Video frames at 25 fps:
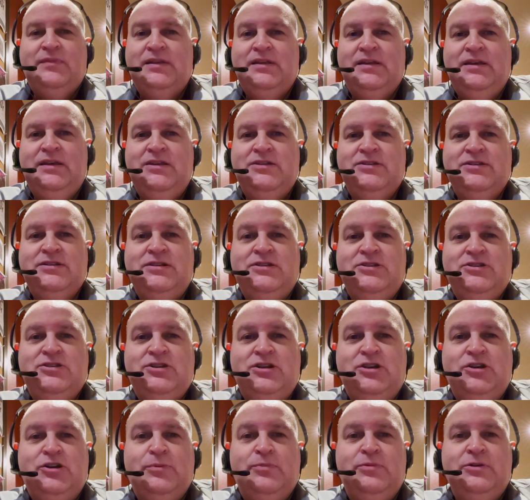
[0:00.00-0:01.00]
It's
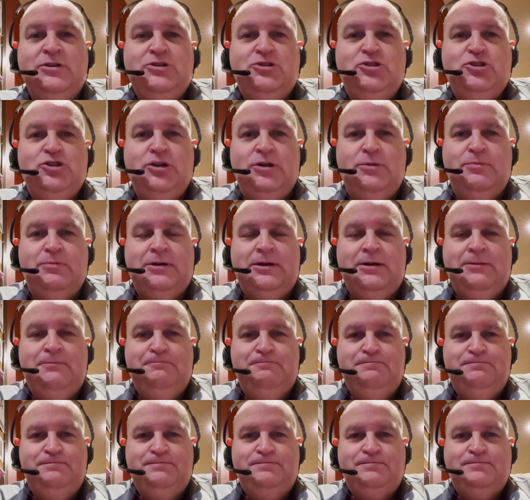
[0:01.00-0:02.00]
considerably cheaper,
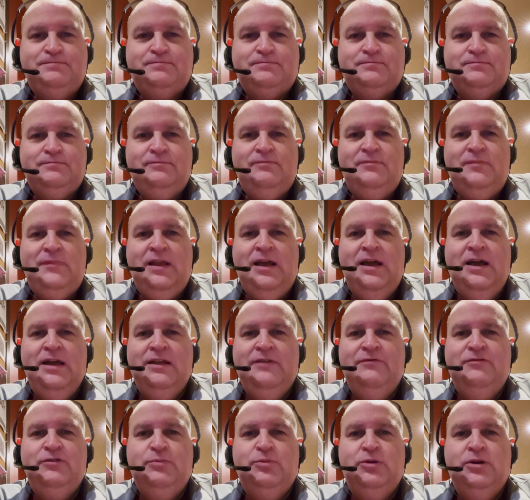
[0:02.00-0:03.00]
and
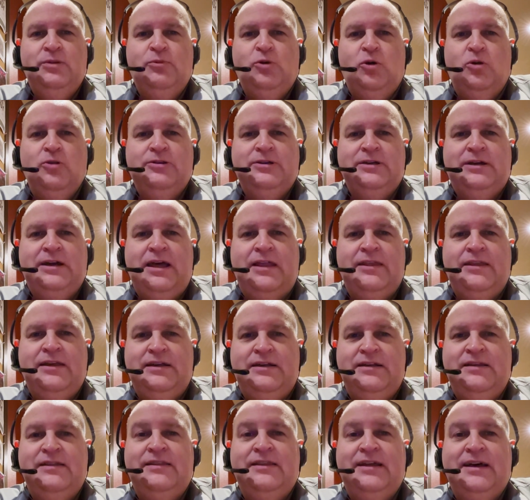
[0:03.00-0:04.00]
if you put them all together,